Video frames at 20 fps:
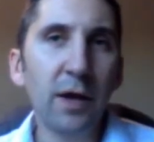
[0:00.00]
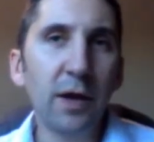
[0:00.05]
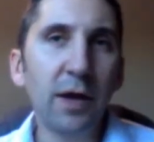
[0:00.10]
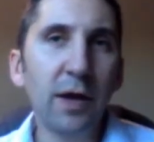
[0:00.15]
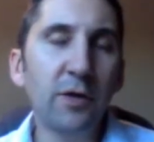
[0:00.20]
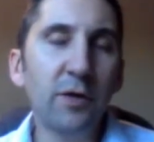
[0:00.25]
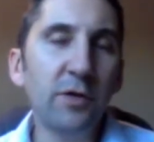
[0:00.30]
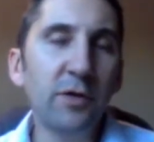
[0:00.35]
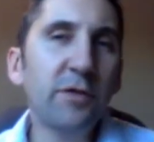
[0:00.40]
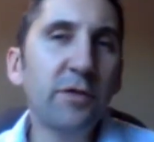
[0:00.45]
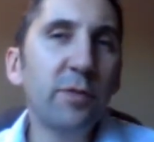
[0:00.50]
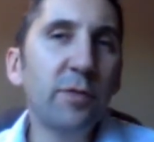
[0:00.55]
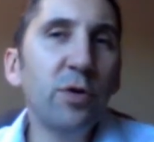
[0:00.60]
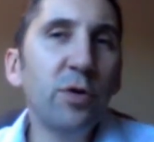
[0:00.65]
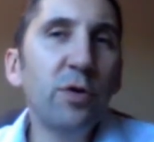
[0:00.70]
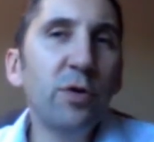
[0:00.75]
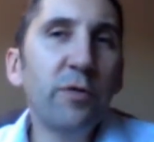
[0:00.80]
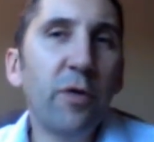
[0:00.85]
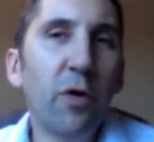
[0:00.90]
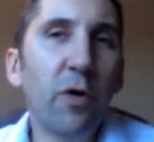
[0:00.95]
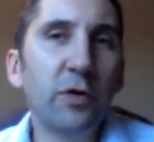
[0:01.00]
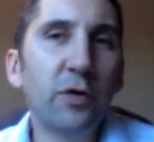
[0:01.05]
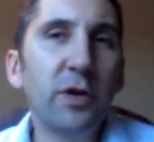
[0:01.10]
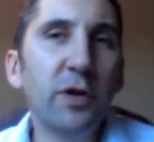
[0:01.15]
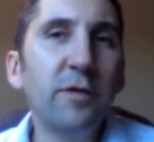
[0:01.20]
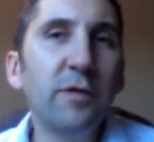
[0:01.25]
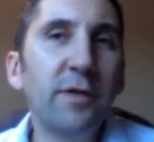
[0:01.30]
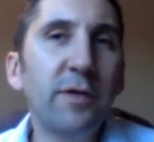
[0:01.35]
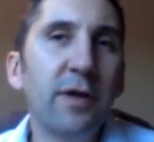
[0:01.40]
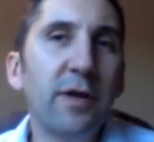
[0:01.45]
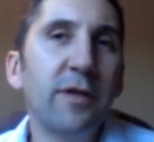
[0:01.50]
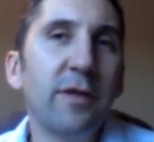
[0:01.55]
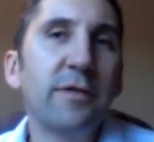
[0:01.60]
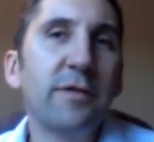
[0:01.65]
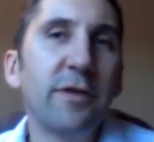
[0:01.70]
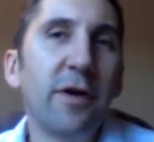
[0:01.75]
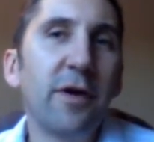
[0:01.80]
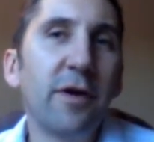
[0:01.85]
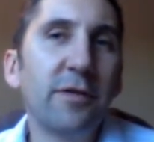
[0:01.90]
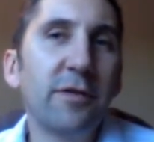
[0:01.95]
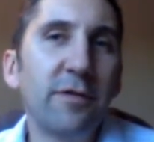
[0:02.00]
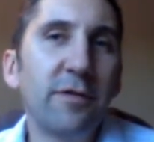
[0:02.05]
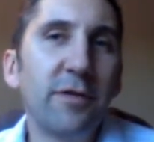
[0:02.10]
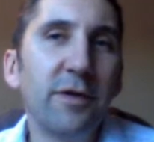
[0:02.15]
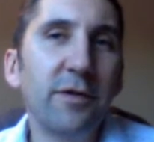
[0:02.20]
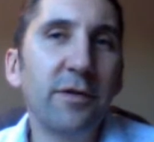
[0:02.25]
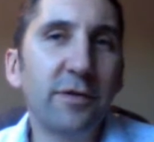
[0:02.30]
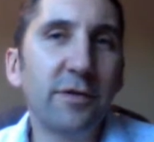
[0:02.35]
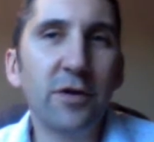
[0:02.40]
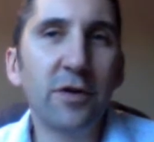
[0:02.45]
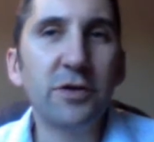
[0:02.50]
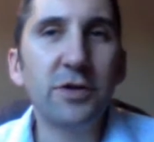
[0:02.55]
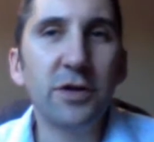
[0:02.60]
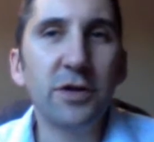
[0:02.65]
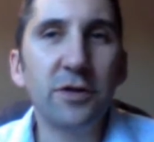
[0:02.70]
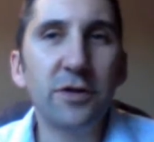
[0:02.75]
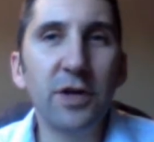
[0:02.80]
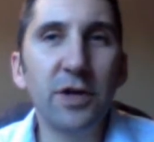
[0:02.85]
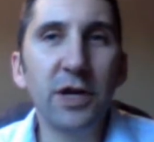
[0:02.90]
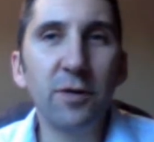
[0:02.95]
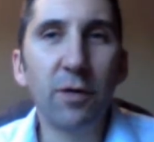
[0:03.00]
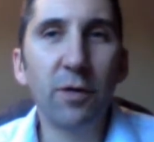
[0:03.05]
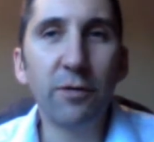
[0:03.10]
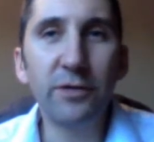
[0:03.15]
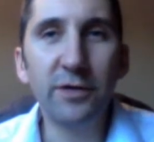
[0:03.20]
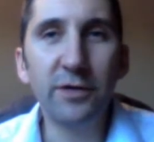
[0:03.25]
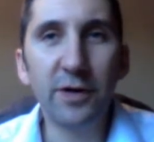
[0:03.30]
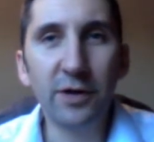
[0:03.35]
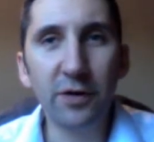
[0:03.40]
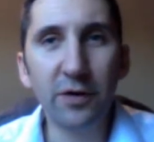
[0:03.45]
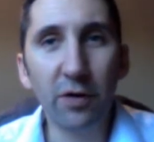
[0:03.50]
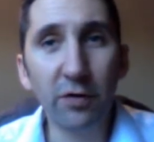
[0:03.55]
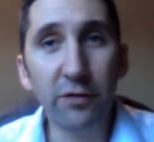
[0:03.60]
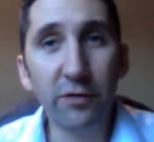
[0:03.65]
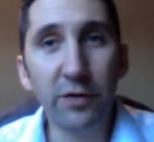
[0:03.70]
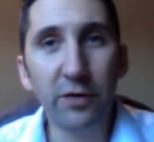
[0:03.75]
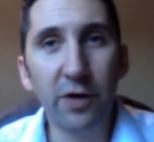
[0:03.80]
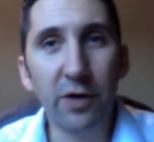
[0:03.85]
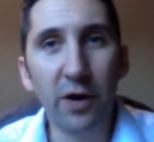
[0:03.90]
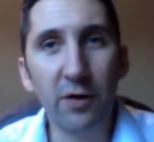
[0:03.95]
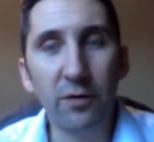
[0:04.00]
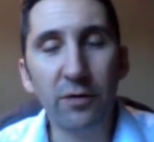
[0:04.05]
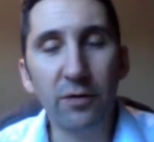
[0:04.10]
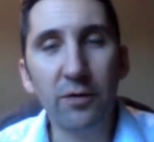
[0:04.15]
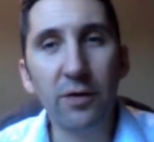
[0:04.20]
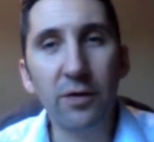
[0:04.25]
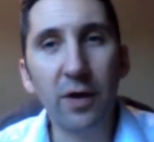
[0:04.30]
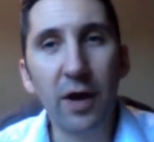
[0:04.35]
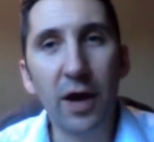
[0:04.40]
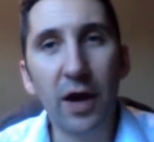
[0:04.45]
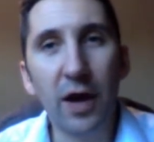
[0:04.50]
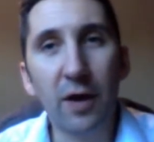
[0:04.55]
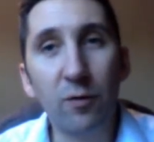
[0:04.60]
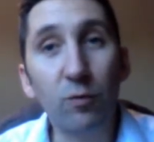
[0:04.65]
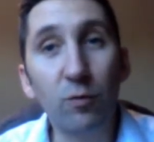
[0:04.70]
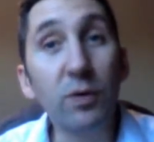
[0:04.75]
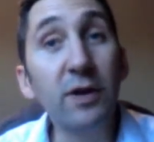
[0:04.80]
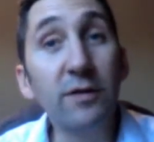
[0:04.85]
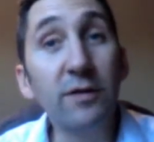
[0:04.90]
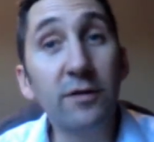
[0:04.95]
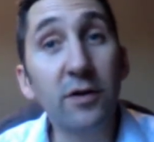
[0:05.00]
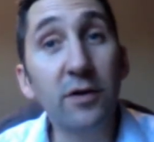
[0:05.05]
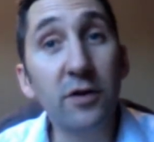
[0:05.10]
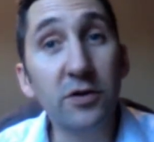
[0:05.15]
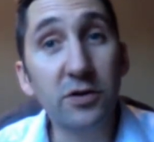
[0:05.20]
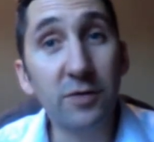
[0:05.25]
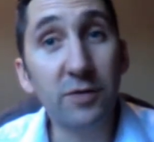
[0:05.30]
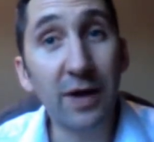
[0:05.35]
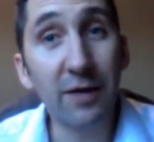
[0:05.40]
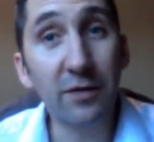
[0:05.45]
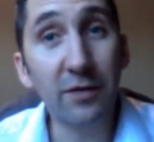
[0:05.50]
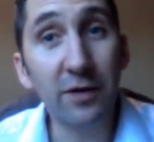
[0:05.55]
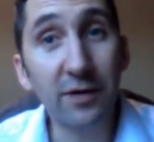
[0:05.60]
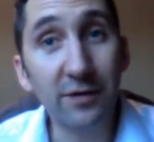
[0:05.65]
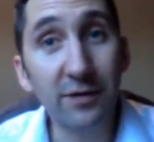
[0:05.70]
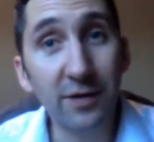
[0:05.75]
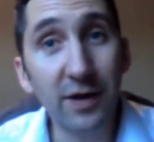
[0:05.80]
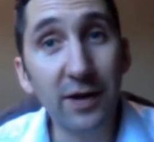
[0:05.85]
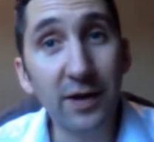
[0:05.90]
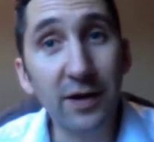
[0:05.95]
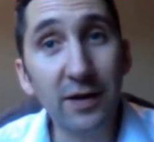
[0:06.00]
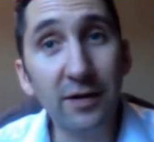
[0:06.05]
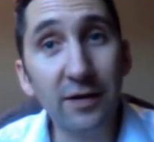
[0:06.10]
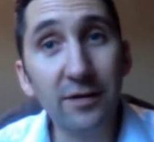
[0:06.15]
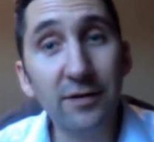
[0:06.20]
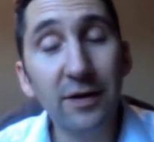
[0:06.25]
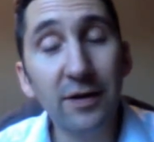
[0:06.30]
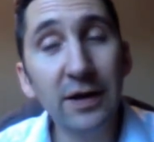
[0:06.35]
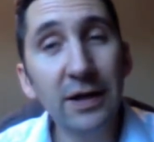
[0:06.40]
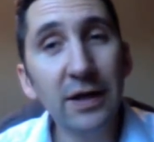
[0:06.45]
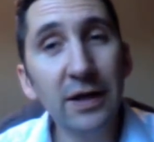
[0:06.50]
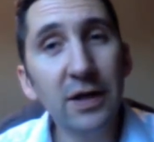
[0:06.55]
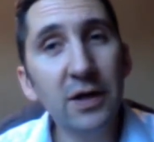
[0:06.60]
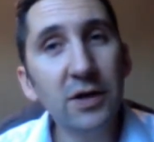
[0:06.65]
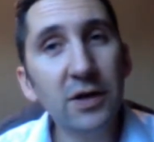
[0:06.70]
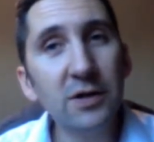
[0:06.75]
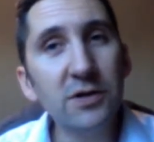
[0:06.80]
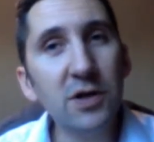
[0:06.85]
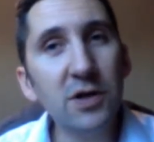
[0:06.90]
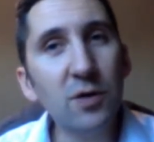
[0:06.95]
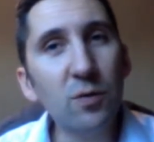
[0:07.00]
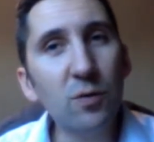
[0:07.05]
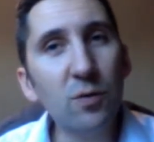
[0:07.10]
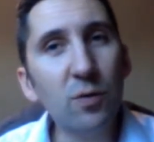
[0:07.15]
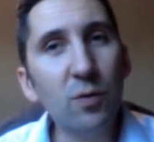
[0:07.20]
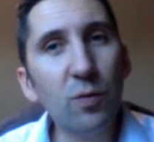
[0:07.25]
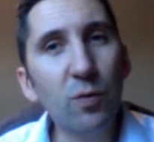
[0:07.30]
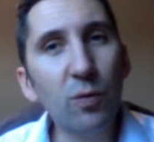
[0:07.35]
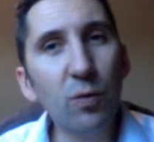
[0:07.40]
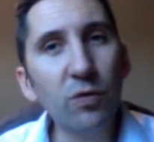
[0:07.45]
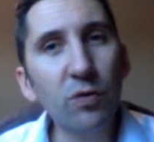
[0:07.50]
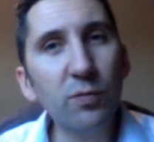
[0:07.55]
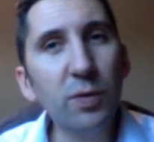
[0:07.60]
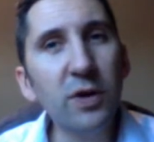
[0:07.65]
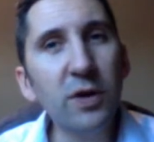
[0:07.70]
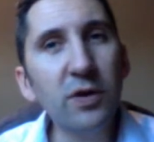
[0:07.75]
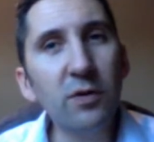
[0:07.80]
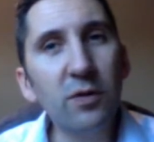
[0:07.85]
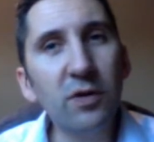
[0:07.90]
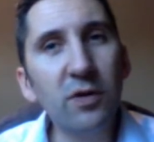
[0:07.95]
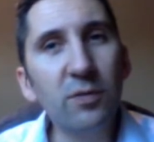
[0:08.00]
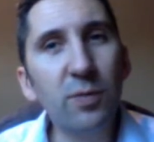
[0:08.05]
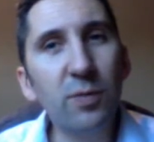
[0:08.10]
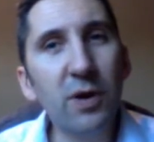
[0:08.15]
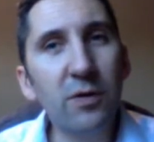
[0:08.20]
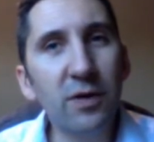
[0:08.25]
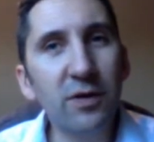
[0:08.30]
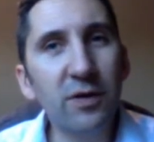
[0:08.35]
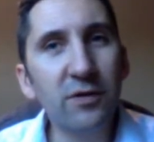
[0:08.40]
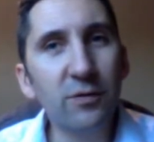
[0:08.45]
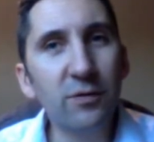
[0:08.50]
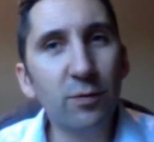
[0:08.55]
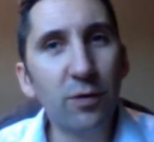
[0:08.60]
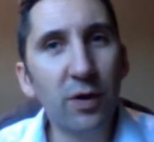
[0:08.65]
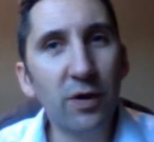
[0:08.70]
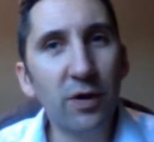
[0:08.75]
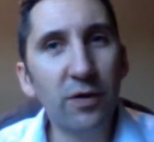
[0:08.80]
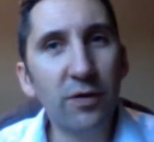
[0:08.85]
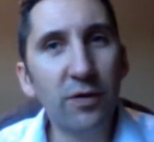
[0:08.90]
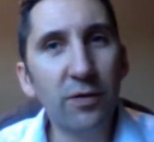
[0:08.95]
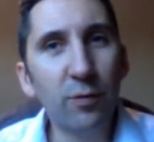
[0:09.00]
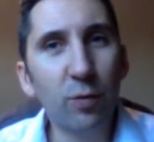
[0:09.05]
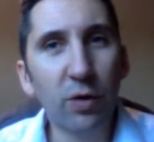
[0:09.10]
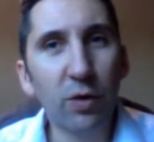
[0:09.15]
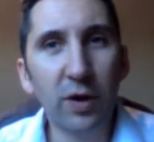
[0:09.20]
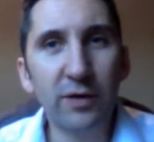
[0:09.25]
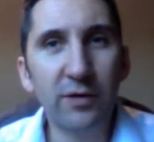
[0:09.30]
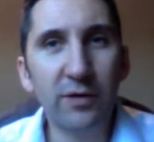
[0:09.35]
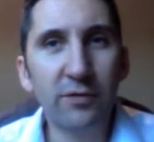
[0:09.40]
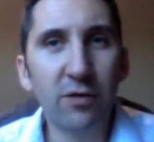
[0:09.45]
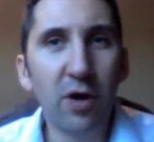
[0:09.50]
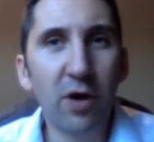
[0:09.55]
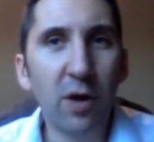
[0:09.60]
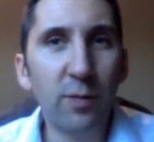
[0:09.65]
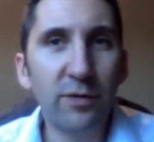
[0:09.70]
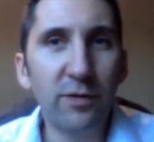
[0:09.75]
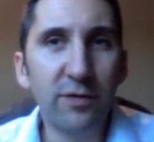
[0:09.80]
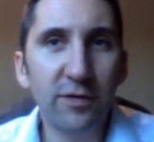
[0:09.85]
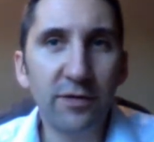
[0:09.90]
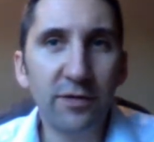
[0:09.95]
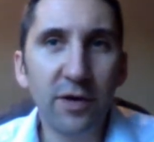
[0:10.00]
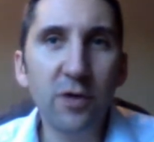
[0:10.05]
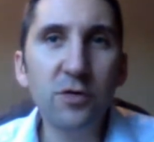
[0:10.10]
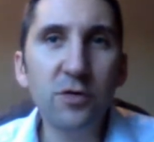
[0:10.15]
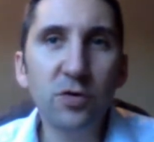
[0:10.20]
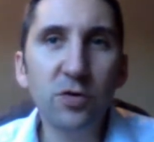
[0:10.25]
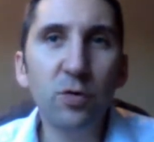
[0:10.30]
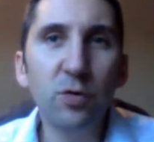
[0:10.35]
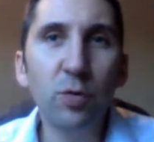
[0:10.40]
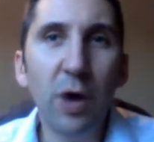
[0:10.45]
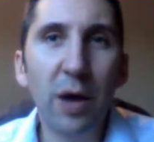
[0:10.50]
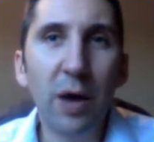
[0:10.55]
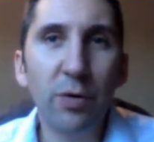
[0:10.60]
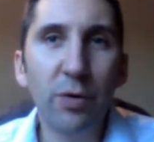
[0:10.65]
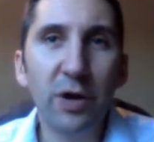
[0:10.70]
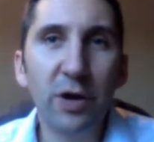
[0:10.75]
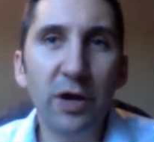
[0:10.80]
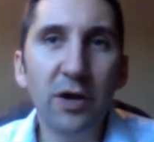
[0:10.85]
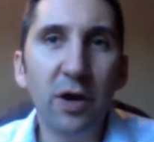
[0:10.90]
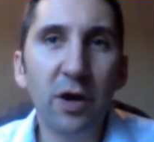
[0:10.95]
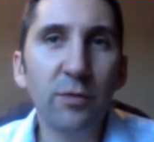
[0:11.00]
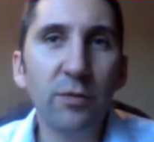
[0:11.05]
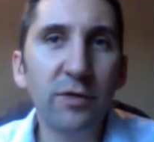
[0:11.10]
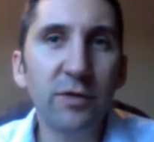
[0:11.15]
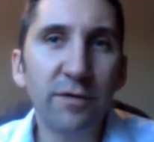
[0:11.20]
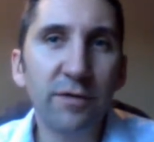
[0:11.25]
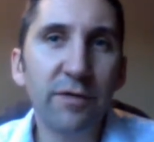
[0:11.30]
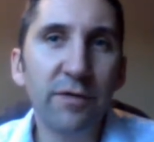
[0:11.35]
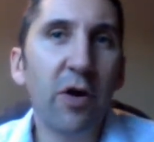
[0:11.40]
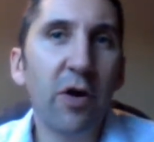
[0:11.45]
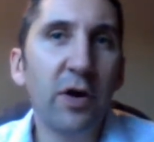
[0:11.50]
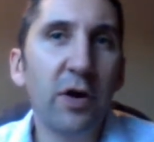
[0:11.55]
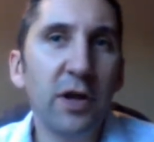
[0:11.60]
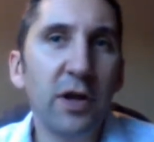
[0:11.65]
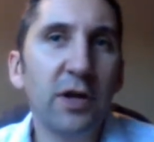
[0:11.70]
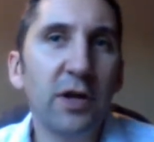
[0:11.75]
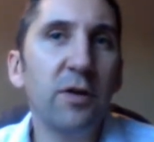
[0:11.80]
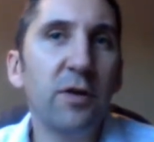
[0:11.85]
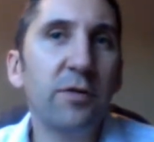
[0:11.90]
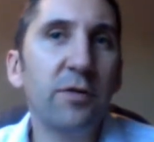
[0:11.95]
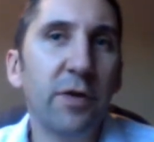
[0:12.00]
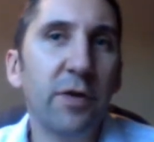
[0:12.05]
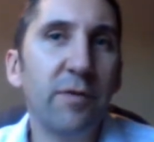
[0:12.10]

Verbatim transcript: Now, just to move on, you said at the start of the discussion that you obviously did a lot of your own uh, research around the disease. So, What's been your experience with what I describe as the social web when it comes to finding useful